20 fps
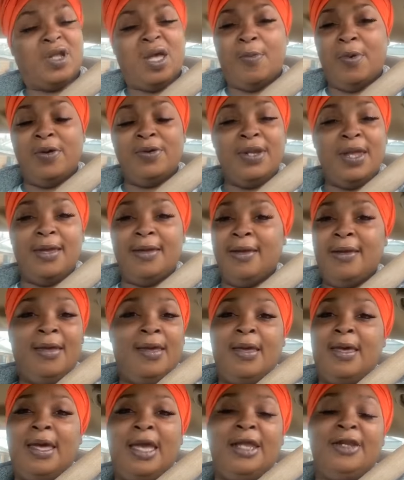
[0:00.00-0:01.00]
Come on now.
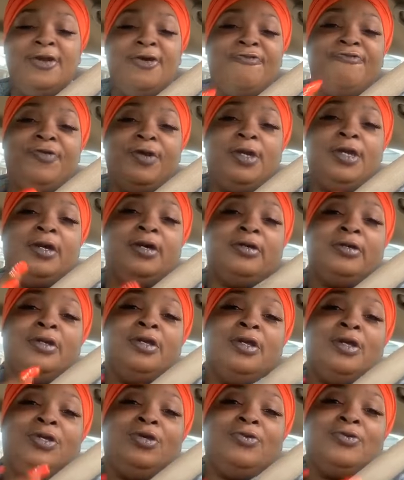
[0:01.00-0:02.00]
Ain't no fear here.
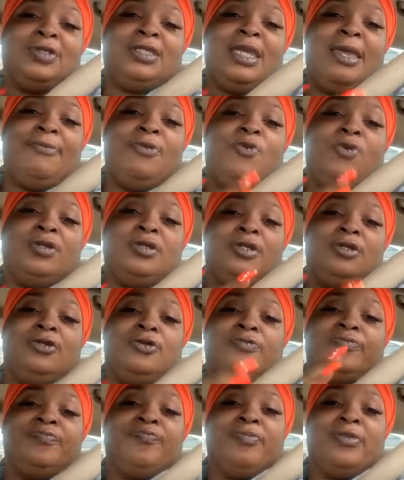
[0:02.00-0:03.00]
You don't tell me what to
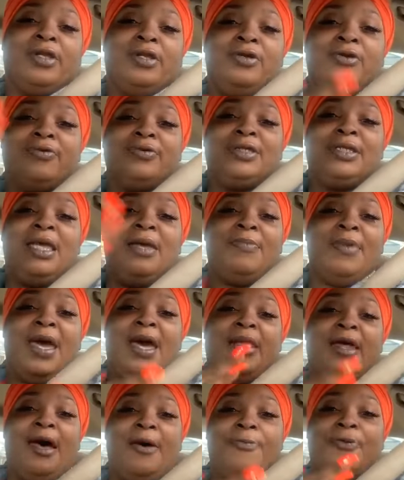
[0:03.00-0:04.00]
do. You don't tell
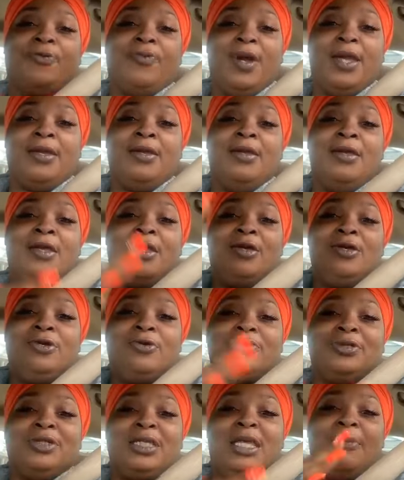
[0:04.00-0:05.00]
me how to operate.
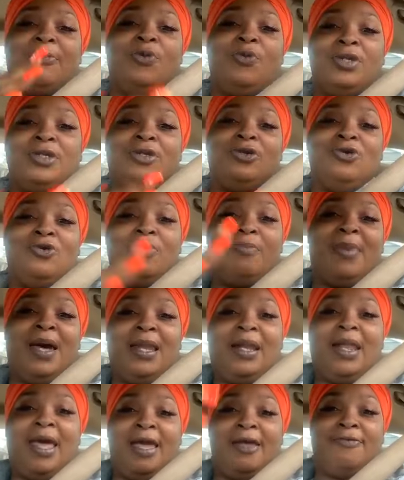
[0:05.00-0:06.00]
You don't tell me what to do with
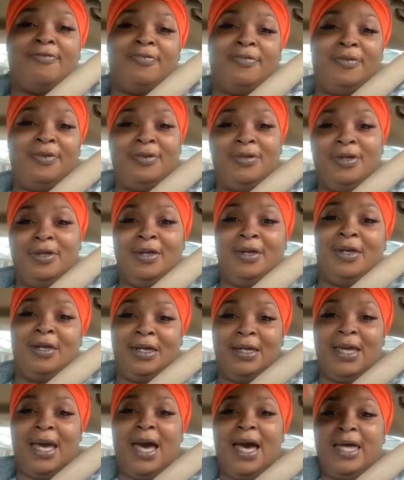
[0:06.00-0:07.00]
my life.
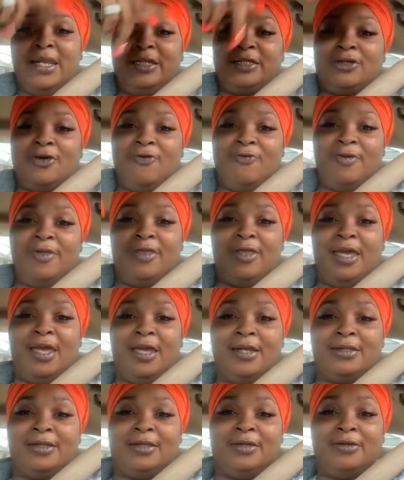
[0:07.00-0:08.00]
God is over
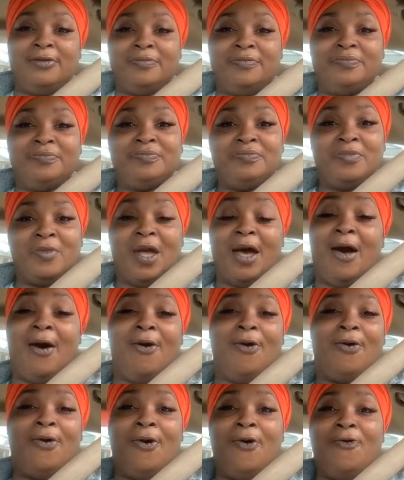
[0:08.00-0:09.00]
that.
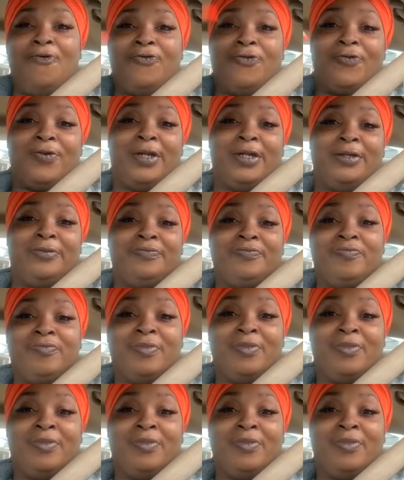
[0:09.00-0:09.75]
All over it.